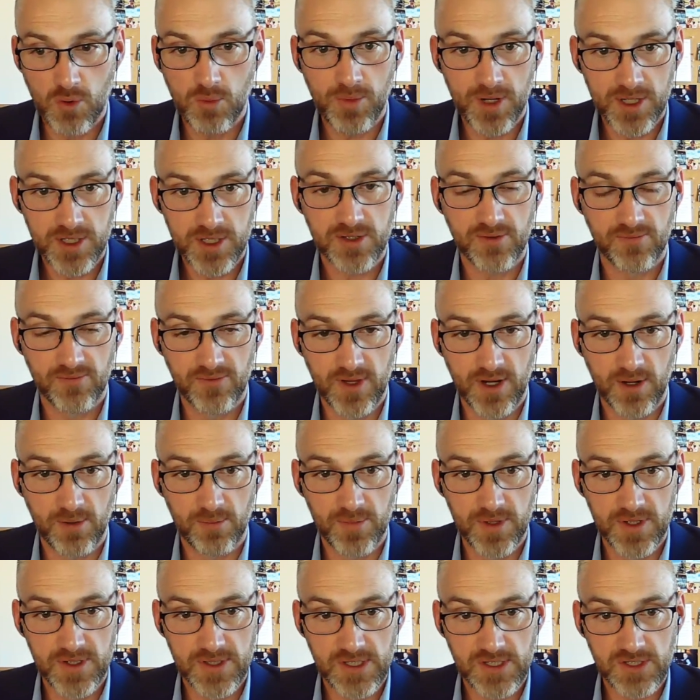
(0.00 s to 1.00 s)
much of their
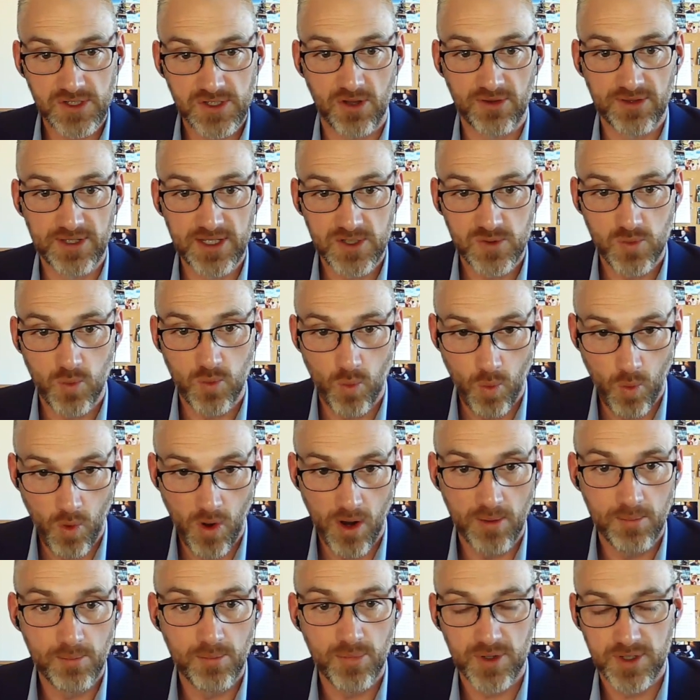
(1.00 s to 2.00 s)
business on this
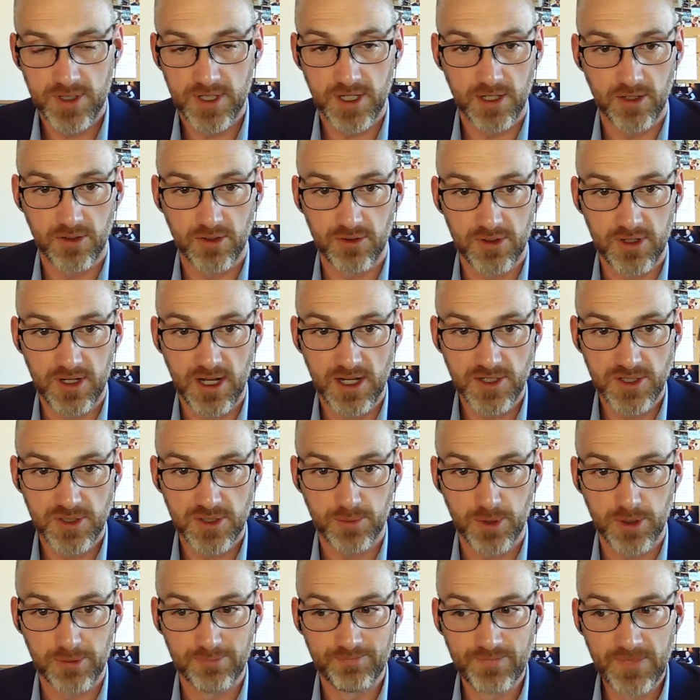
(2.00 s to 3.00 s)
one particular
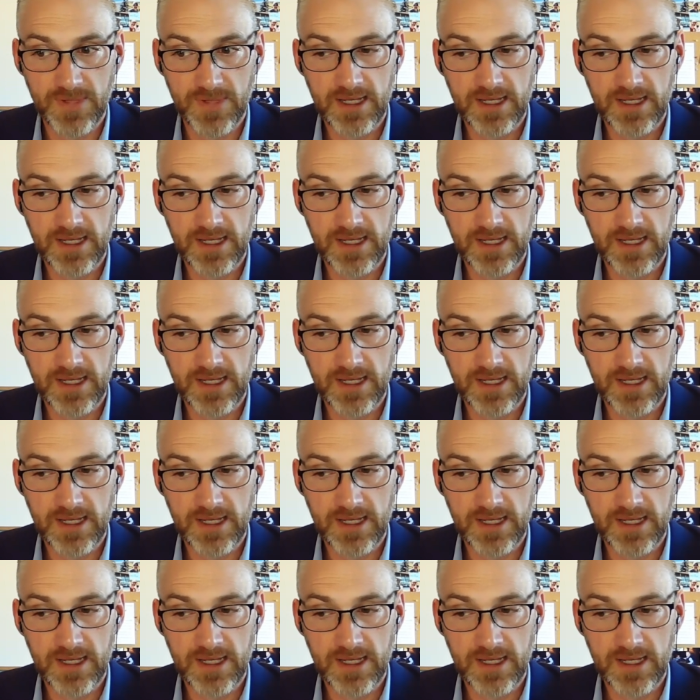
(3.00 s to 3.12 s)
customer.